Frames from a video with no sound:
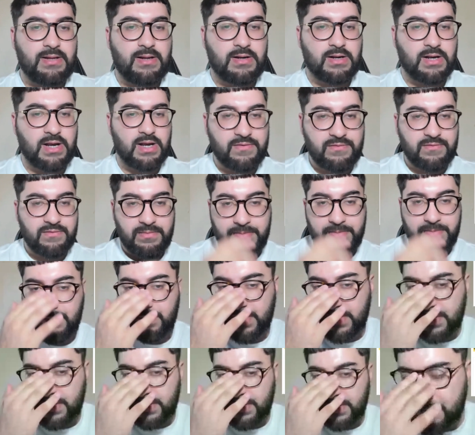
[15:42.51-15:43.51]
I got MVP
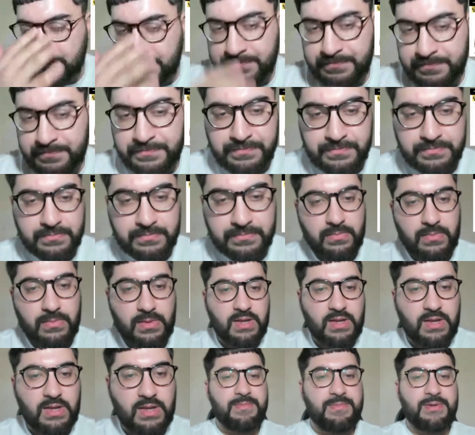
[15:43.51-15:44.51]
winning.
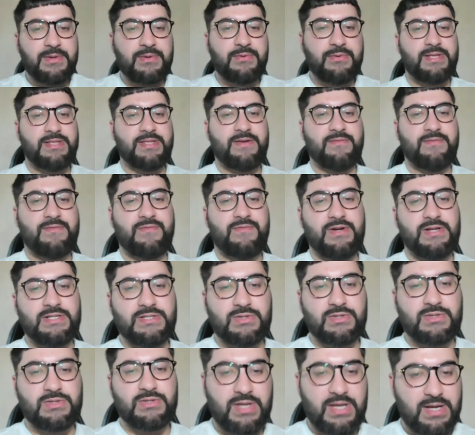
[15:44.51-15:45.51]
MVP winning that fight.
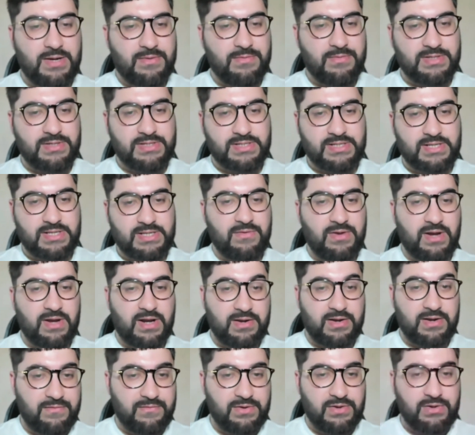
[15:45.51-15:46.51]
So yeah, I'll
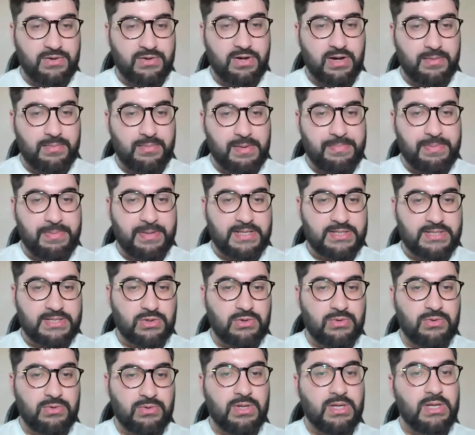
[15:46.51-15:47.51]
giving you a lot of my picks.
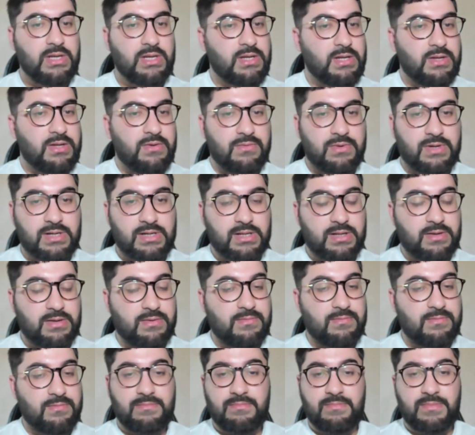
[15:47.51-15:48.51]
So we're gonna
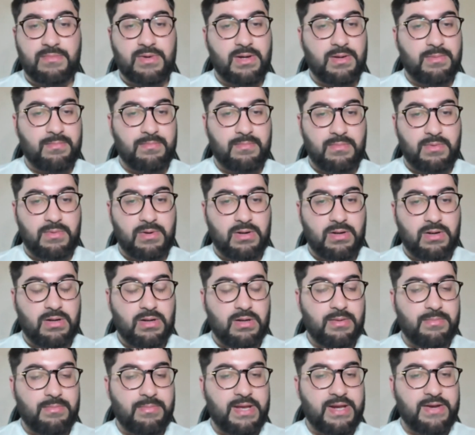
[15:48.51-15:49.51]

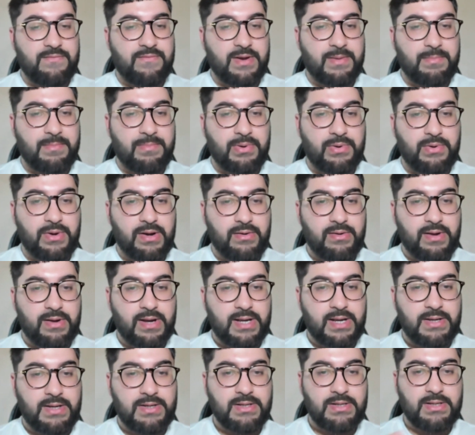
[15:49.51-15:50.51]
main event
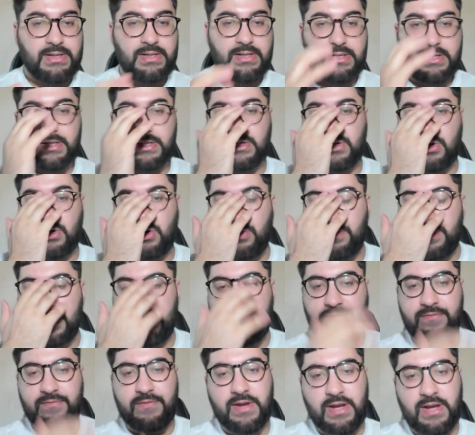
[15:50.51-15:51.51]
Pereira, co-main
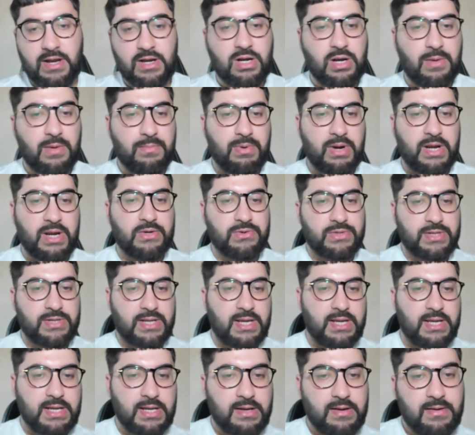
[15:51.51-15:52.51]
event. I got Brian
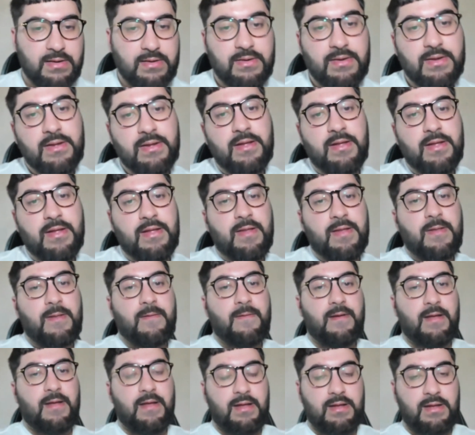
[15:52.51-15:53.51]
Ortega.
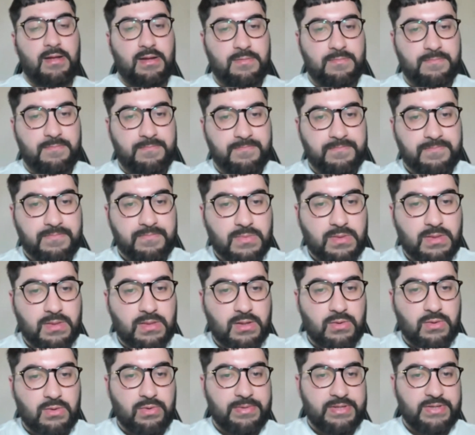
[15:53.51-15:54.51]
The
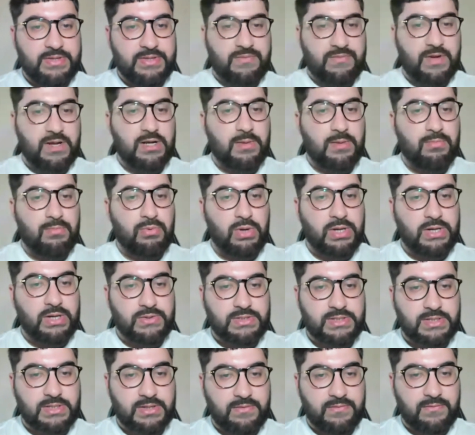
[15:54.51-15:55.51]
women's fight I got Bueno
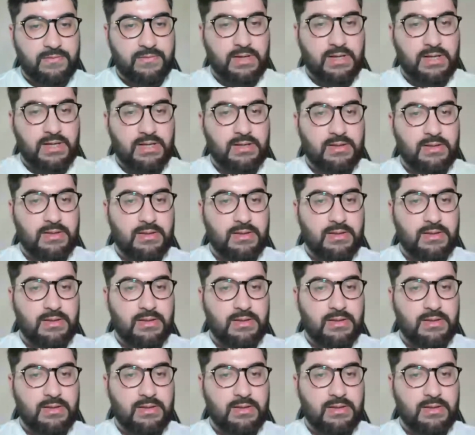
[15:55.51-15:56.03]
Silva.